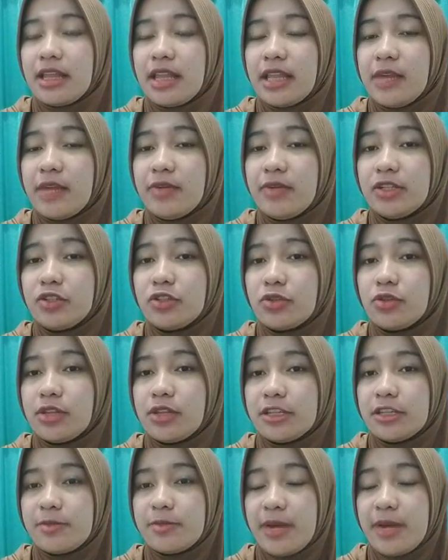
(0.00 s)
They will do
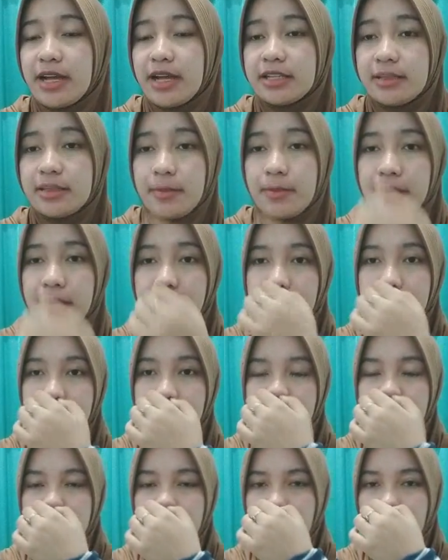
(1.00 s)
this by
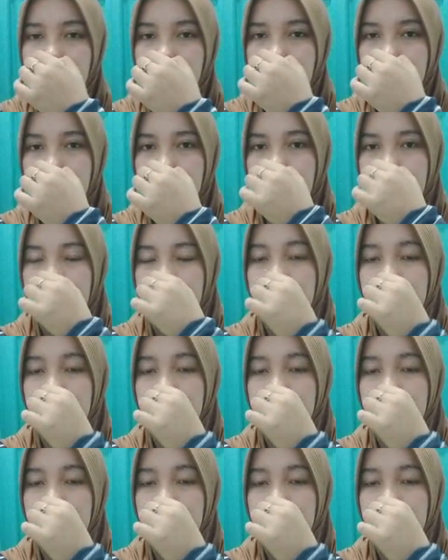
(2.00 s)
examining the following: